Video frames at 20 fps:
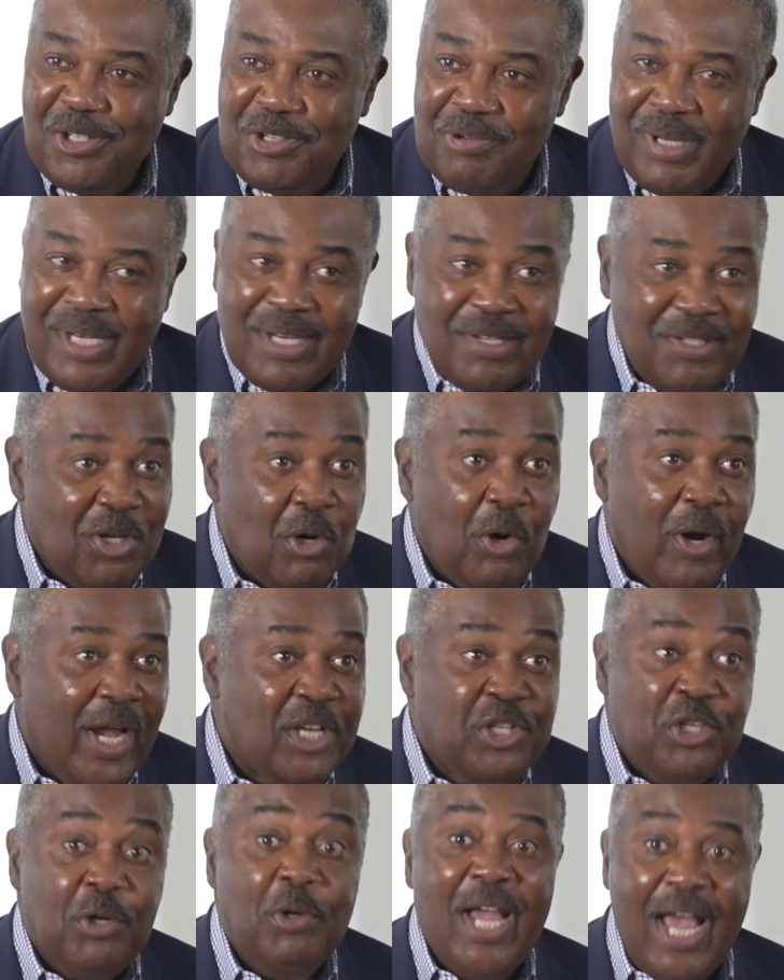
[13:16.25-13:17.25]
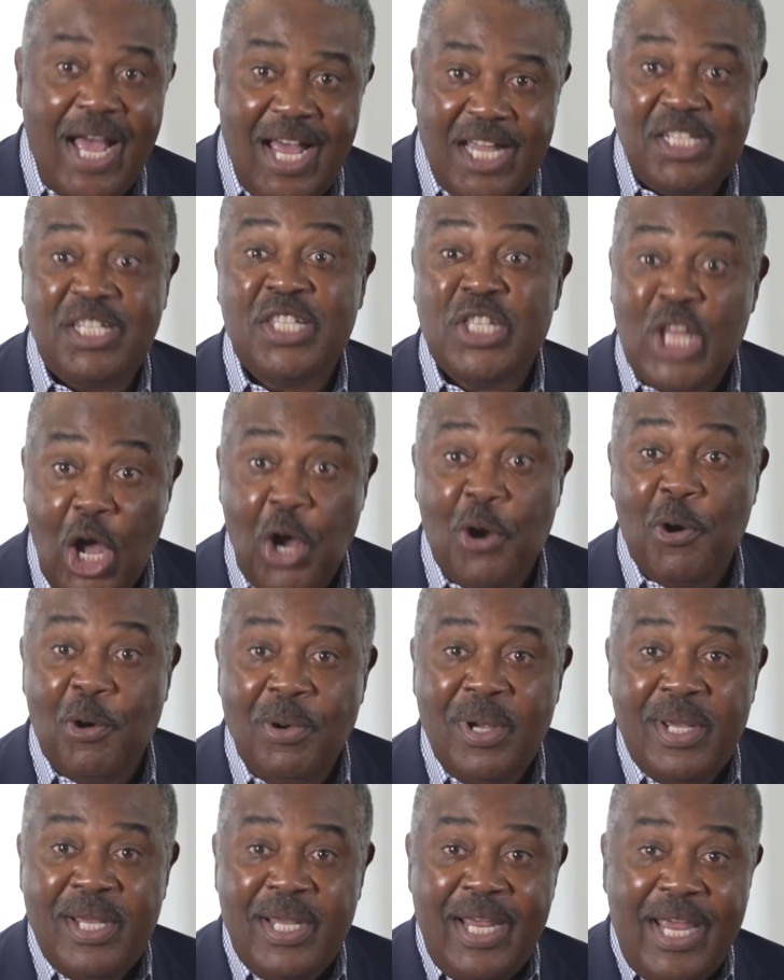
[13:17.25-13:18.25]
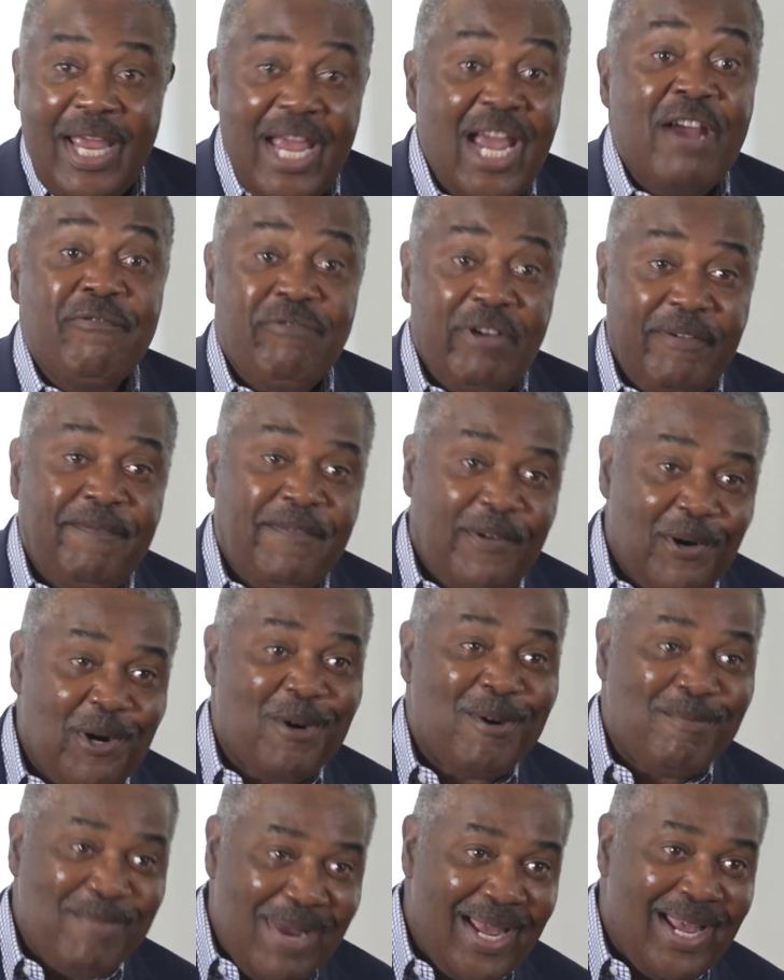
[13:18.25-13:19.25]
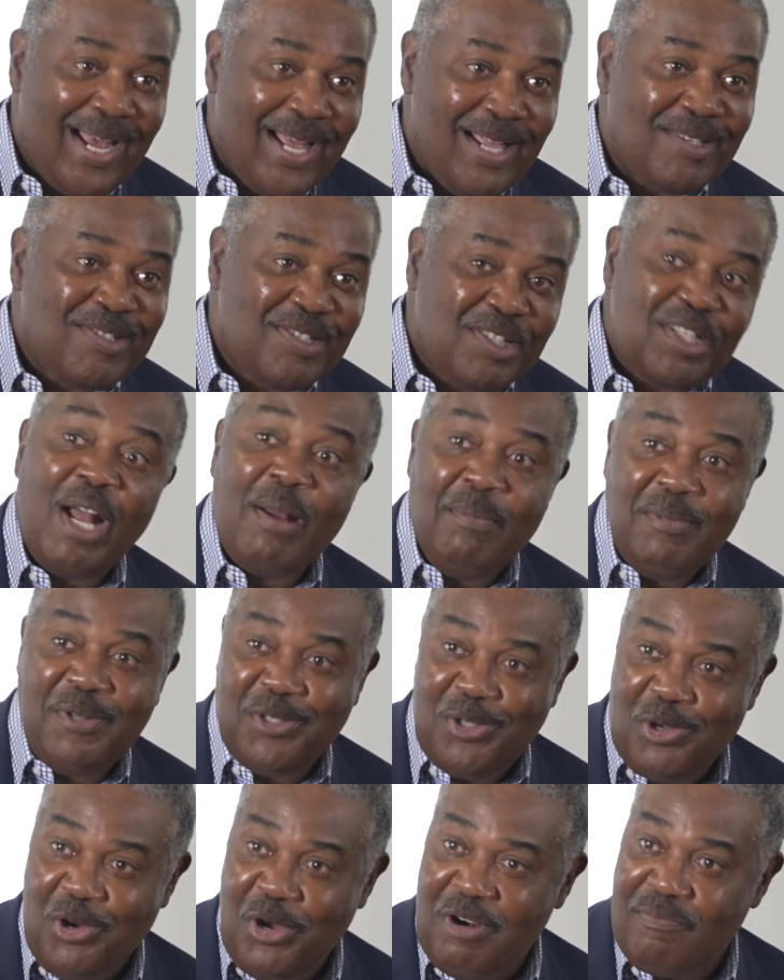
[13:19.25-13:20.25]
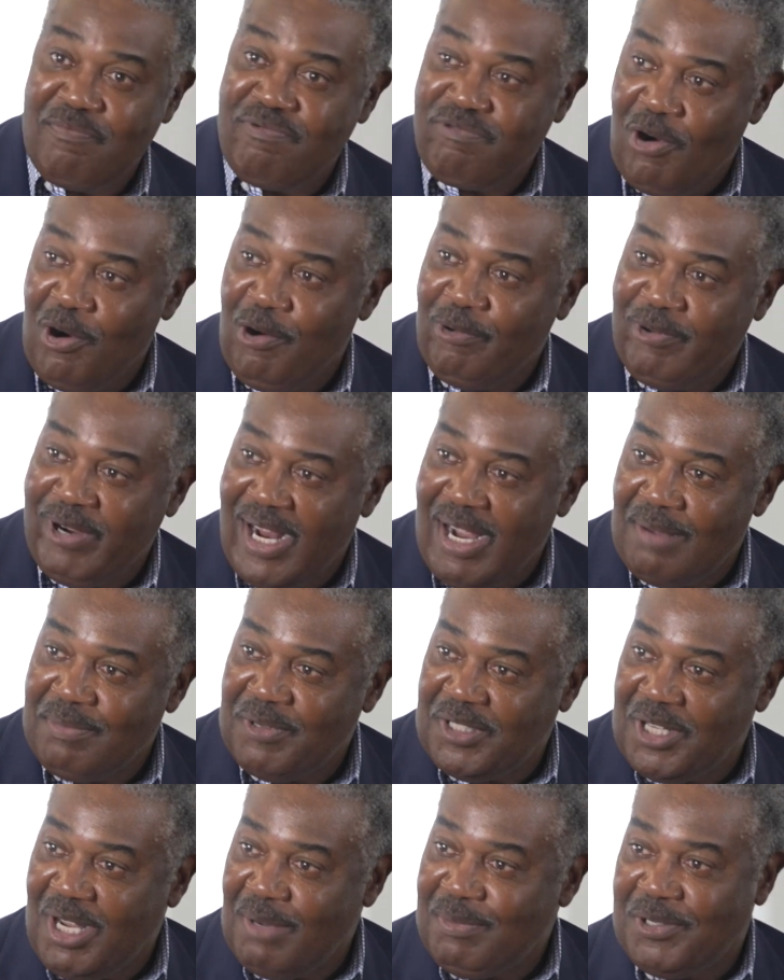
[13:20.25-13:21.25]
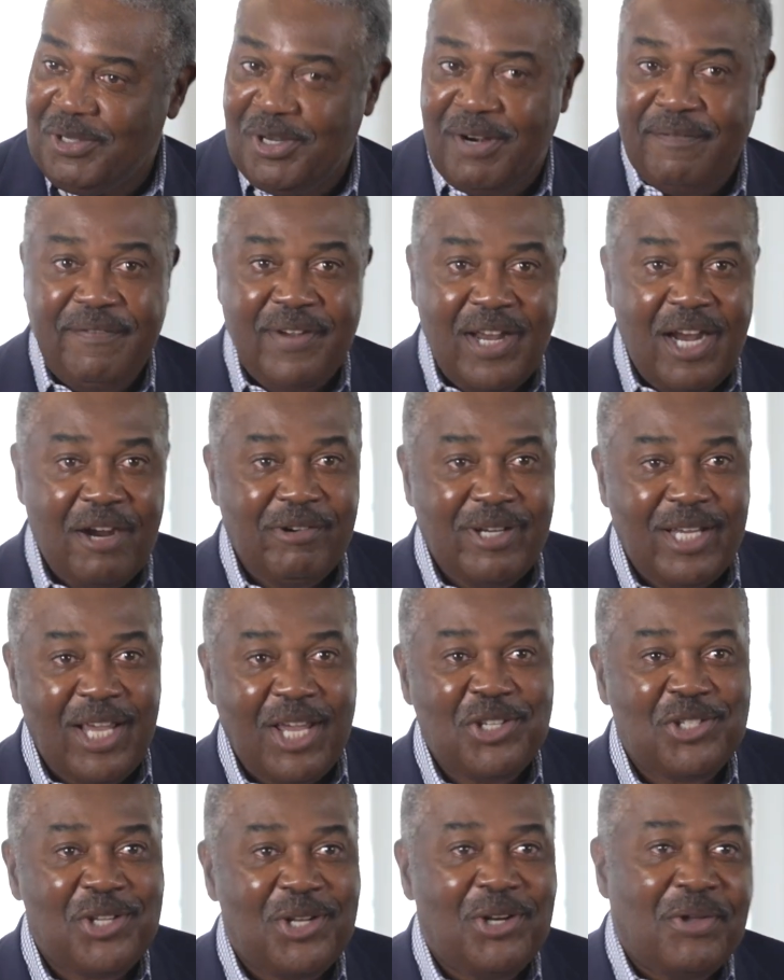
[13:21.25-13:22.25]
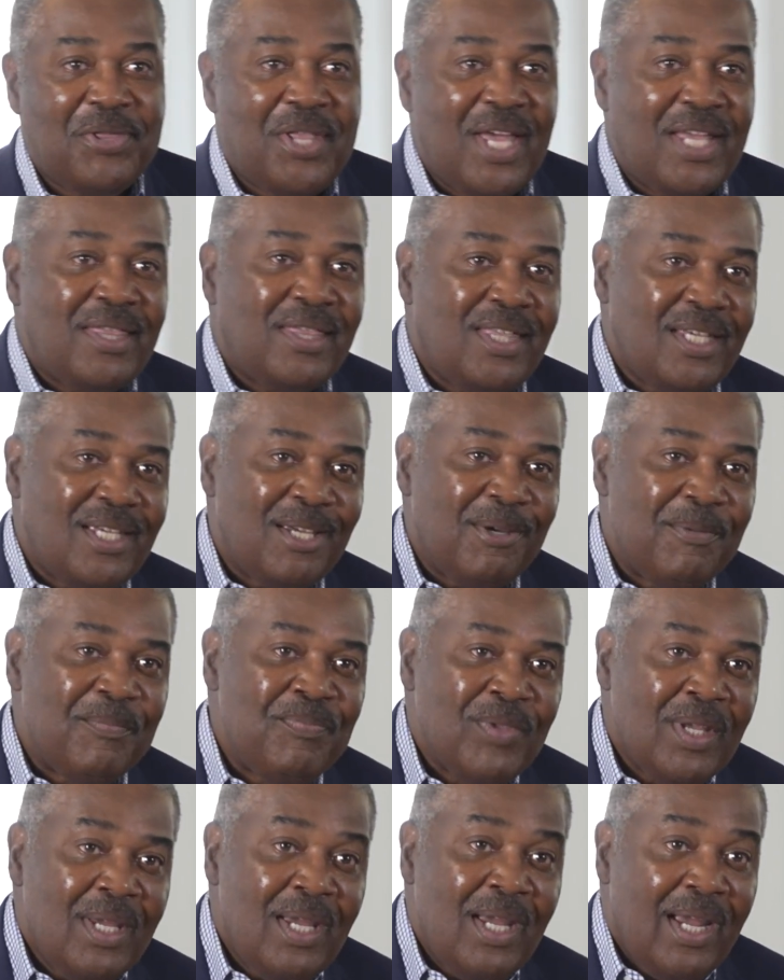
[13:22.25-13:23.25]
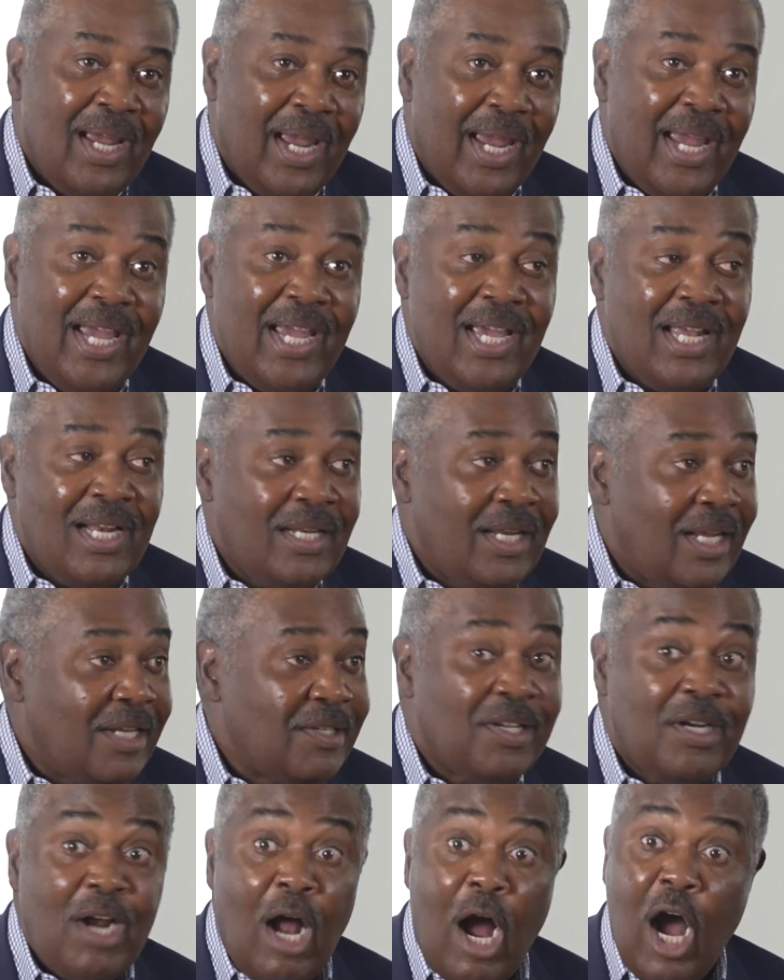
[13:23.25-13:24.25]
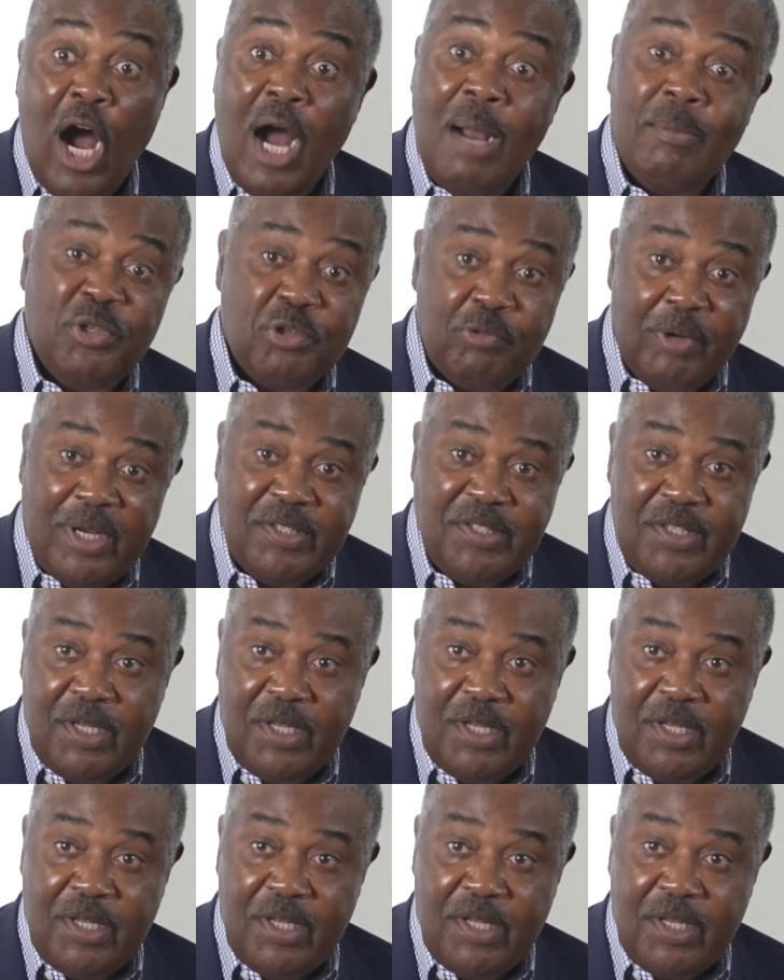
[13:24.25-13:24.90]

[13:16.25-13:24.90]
Street. And so, as you guys know, every firm has some sort of program, some sort of variation on that theme. And it's an arms race.